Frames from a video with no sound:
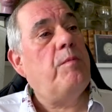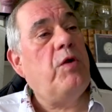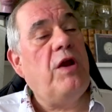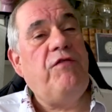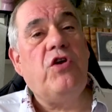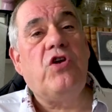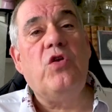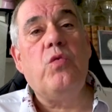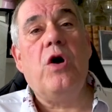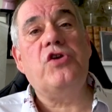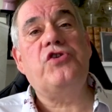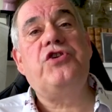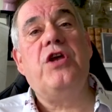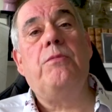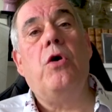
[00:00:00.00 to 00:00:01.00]
but if you could
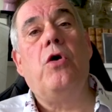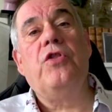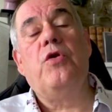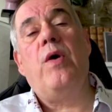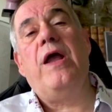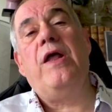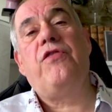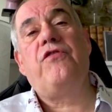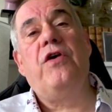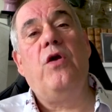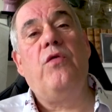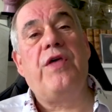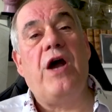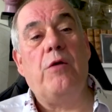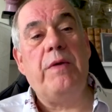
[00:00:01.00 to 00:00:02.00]
watch them all the way
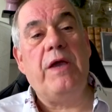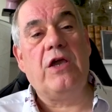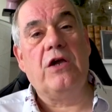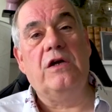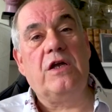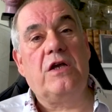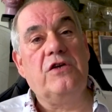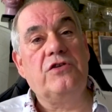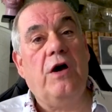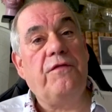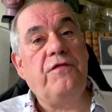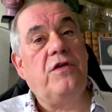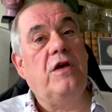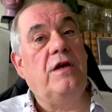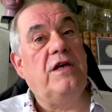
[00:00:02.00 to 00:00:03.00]
through, that would be good, because
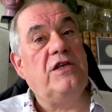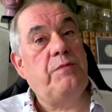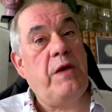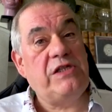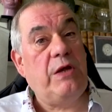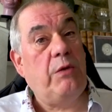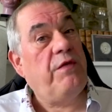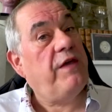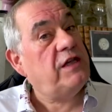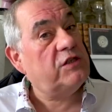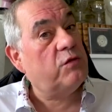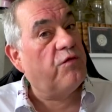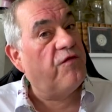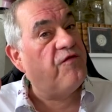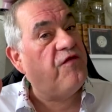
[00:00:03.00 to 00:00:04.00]
often, especially with
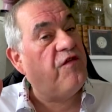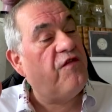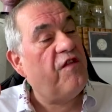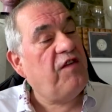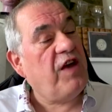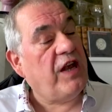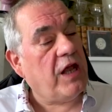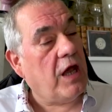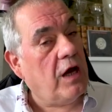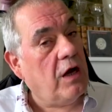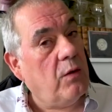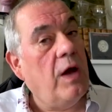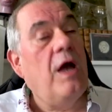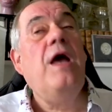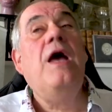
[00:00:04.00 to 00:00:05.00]
this
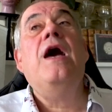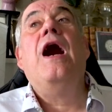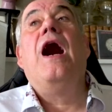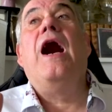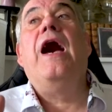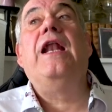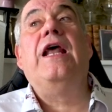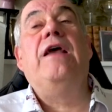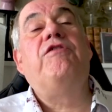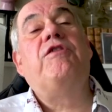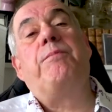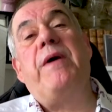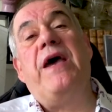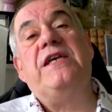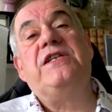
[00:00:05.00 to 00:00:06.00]
video, I leave
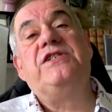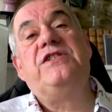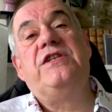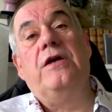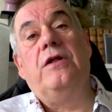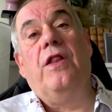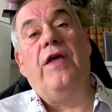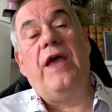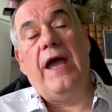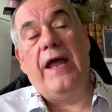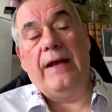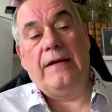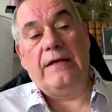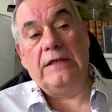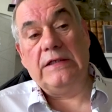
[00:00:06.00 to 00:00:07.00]
the best till the
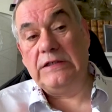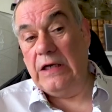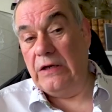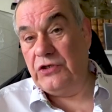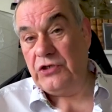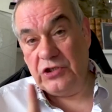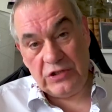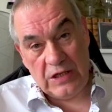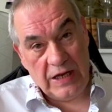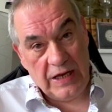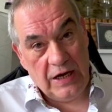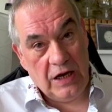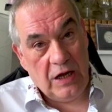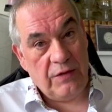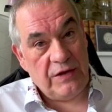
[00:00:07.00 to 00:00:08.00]
end. So just to let
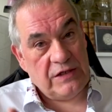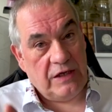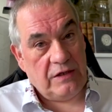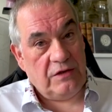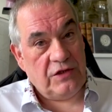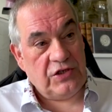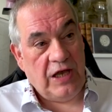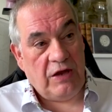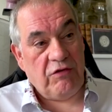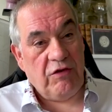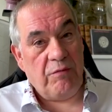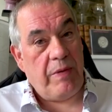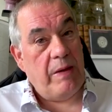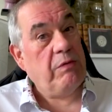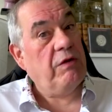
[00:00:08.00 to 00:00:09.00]
you know, that's a little
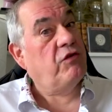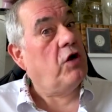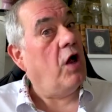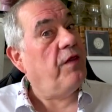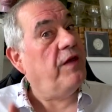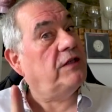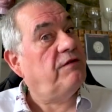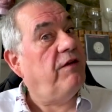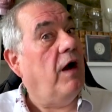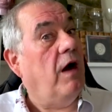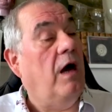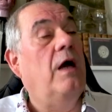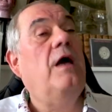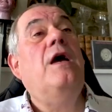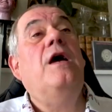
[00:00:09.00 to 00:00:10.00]
secret, people have got this
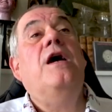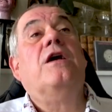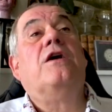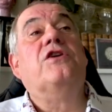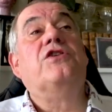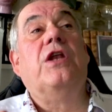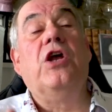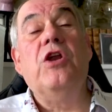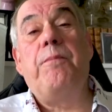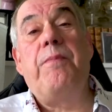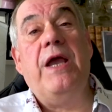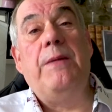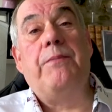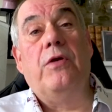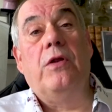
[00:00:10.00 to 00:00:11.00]
far, because a lot of
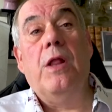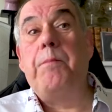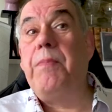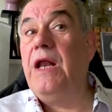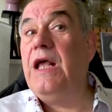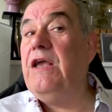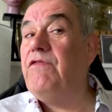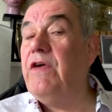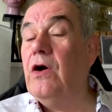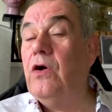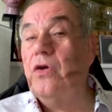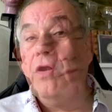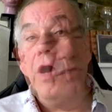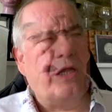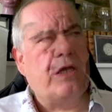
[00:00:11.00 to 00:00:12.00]
people, believe it
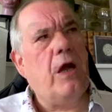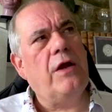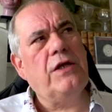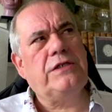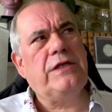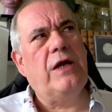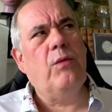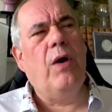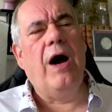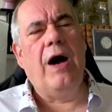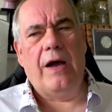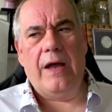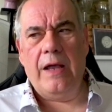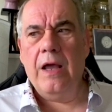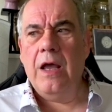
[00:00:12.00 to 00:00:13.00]
or not, can't understand
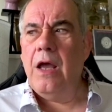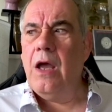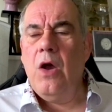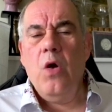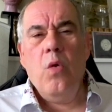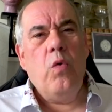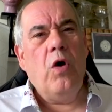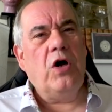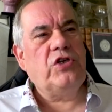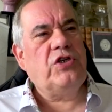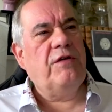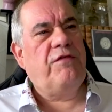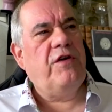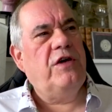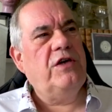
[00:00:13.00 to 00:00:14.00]
why, watch
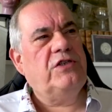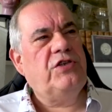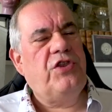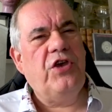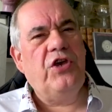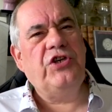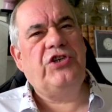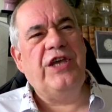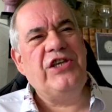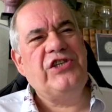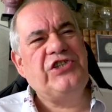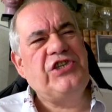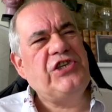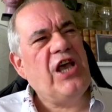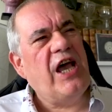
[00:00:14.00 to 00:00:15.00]
the first 30
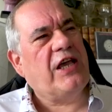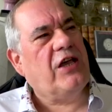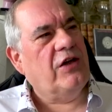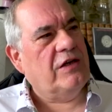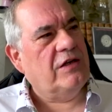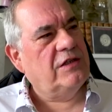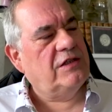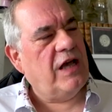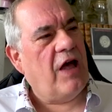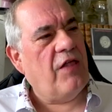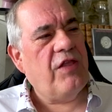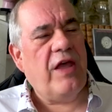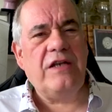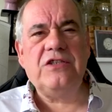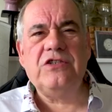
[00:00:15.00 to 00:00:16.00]
seconds
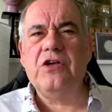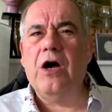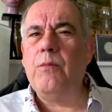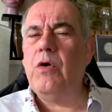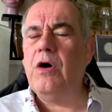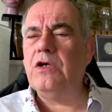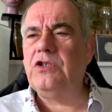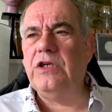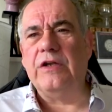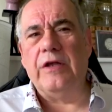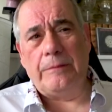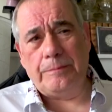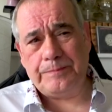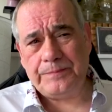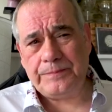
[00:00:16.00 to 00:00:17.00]
and then stop watching them.